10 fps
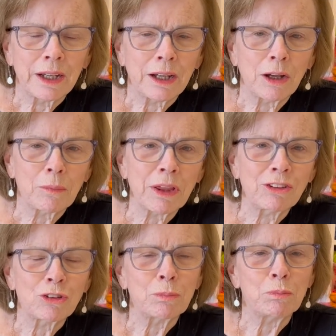
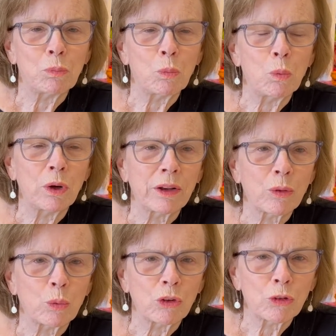That's one of the
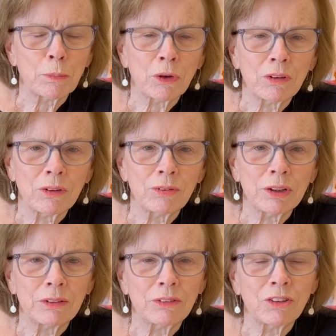worst parts of it,
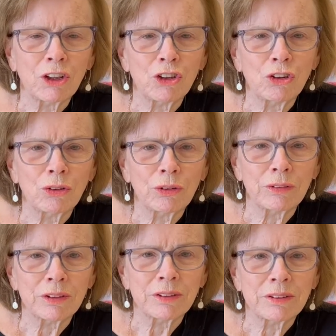is that you're
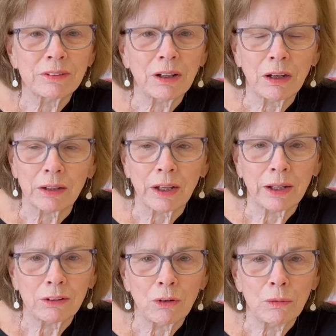stuck
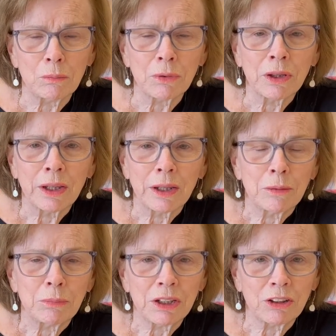at home
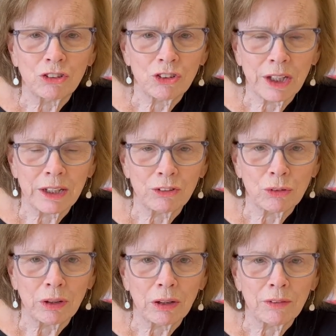because you can't
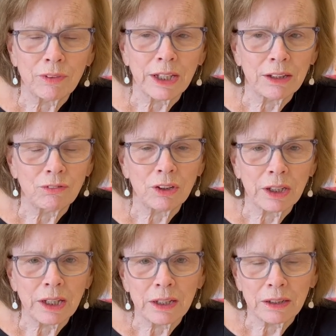drive. And if you
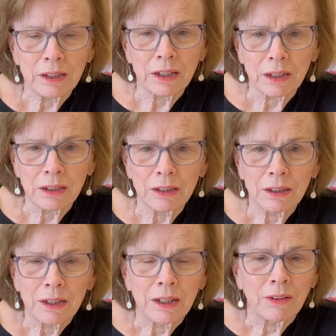can't knit,
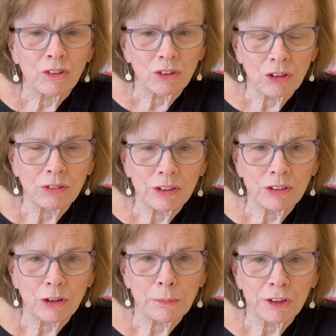there's only
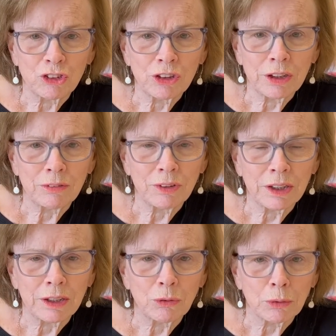so much
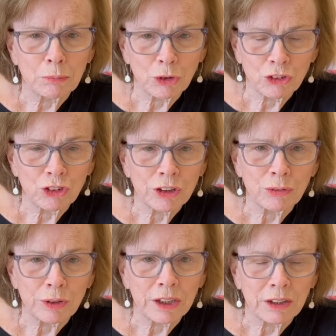TV or books you can read.